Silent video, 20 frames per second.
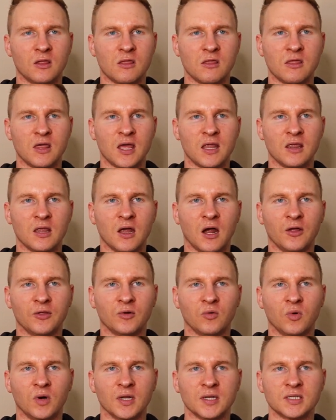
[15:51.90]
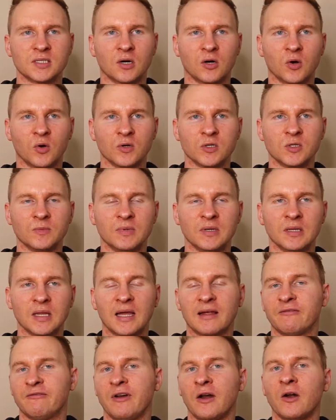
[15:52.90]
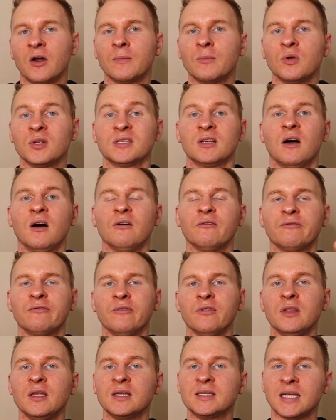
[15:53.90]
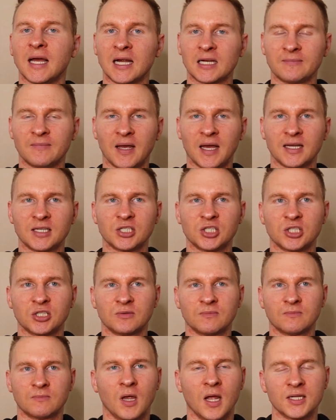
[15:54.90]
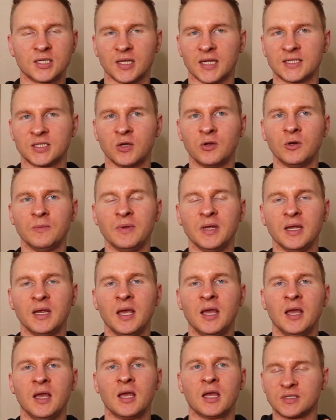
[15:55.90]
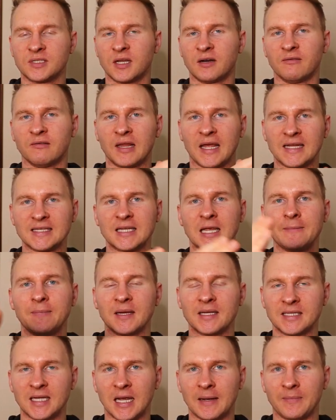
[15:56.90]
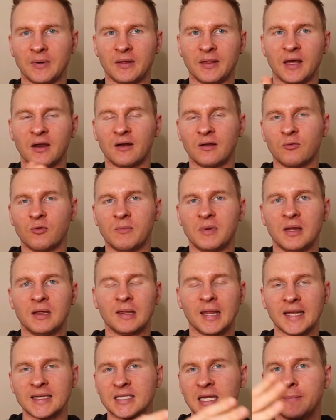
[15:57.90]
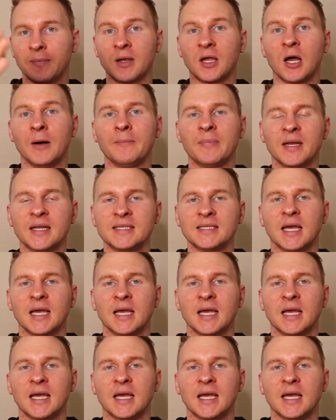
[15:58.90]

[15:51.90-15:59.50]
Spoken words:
then the other ones are going to be like variables of the exact match. And so that's going to be, instead of landscaping Tampa, that would be landscaping company